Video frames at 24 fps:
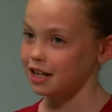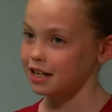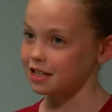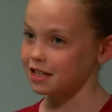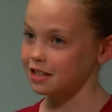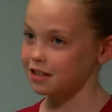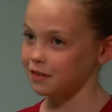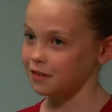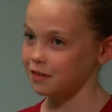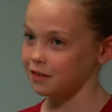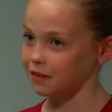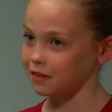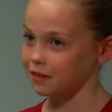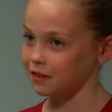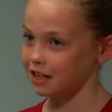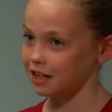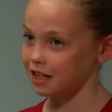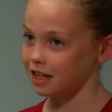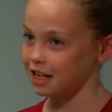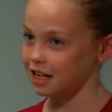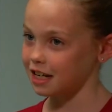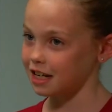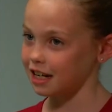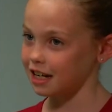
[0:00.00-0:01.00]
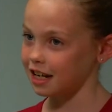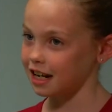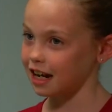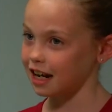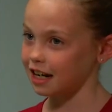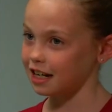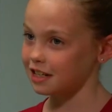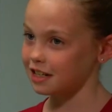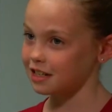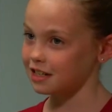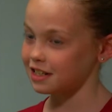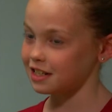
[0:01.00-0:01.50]
don't
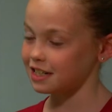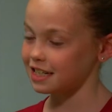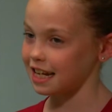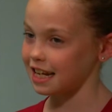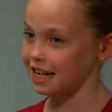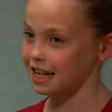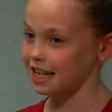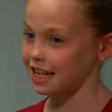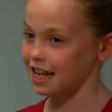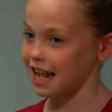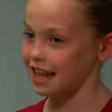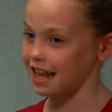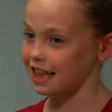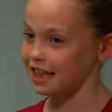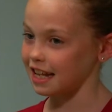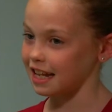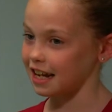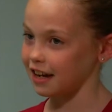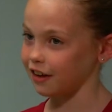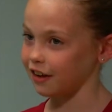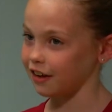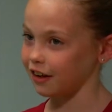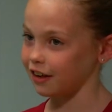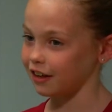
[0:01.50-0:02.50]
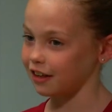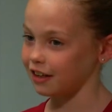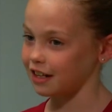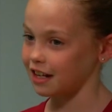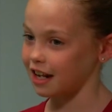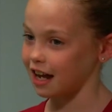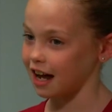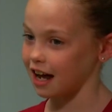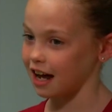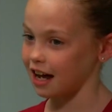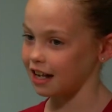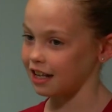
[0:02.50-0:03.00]
understand
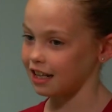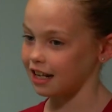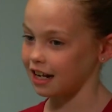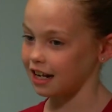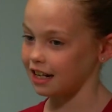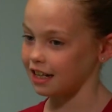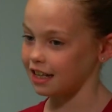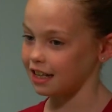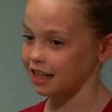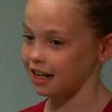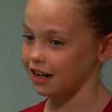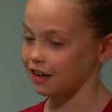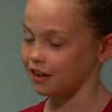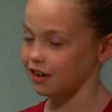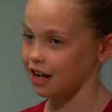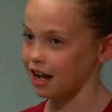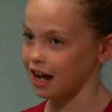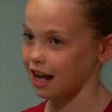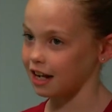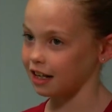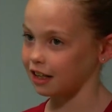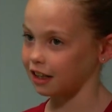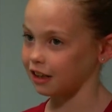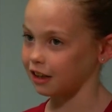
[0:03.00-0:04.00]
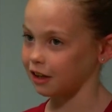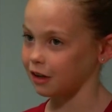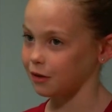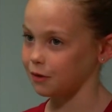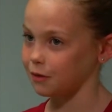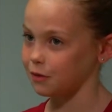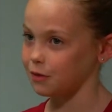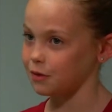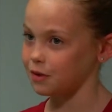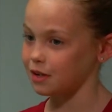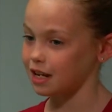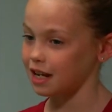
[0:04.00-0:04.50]
that they're not
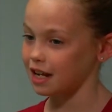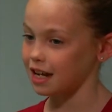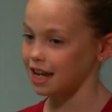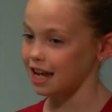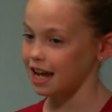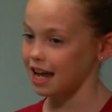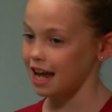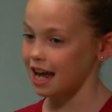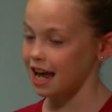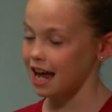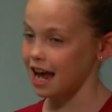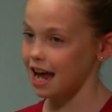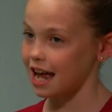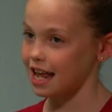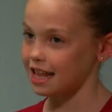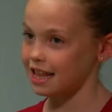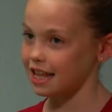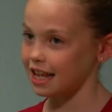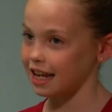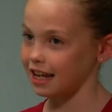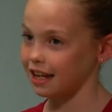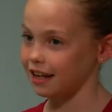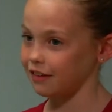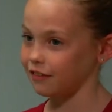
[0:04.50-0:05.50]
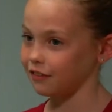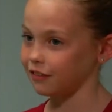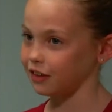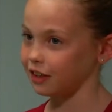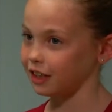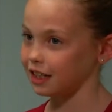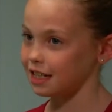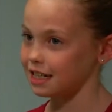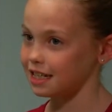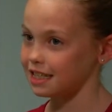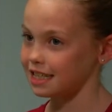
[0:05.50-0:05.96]
alone, and they get really